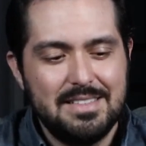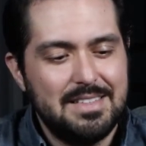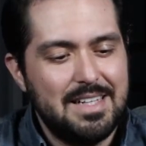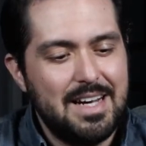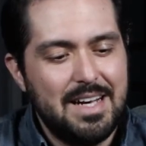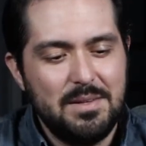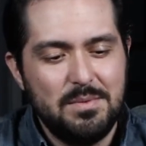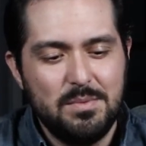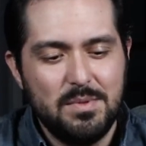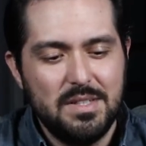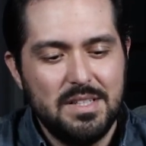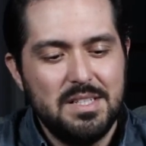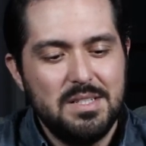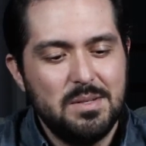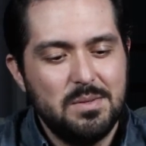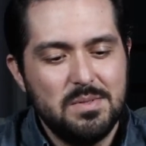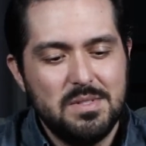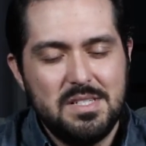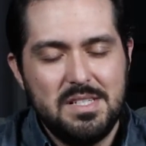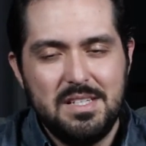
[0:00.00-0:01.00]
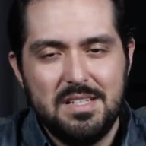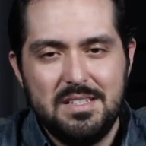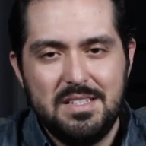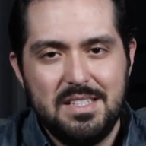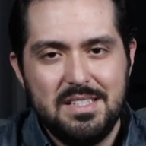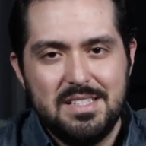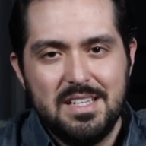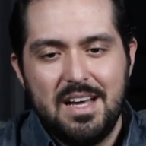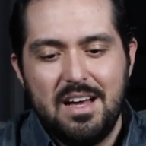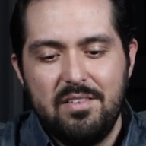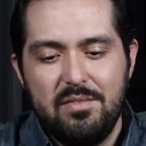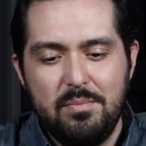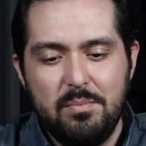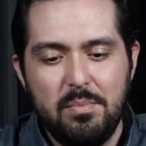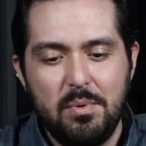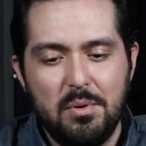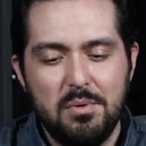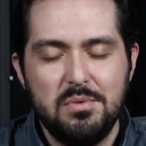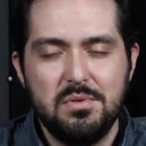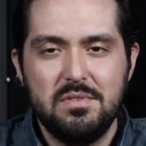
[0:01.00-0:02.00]
I really don't see a need to have
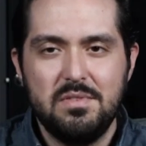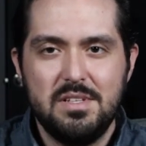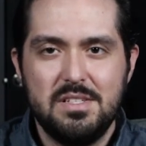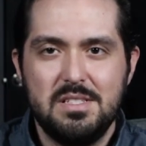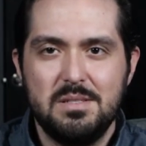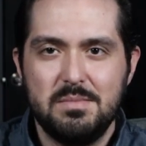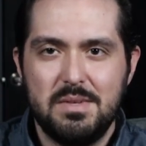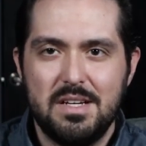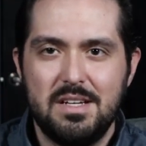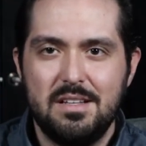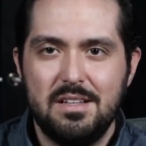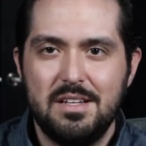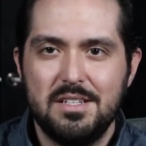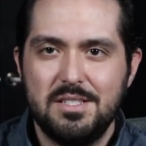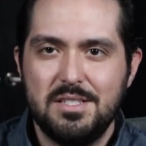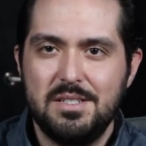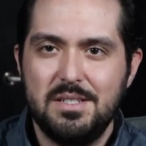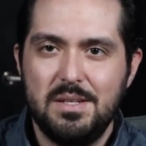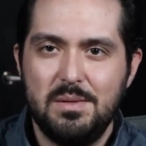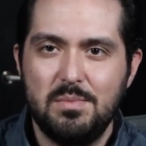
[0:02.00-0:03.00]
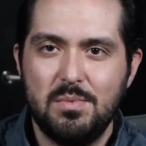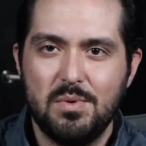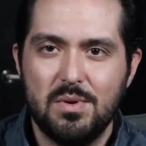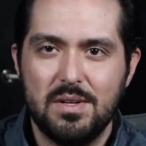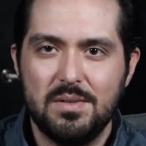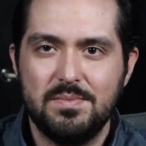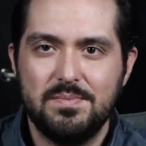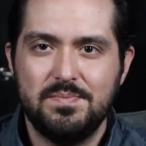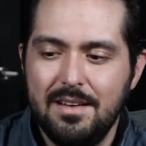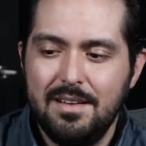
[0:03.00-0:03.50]
both of these in my collection anymore.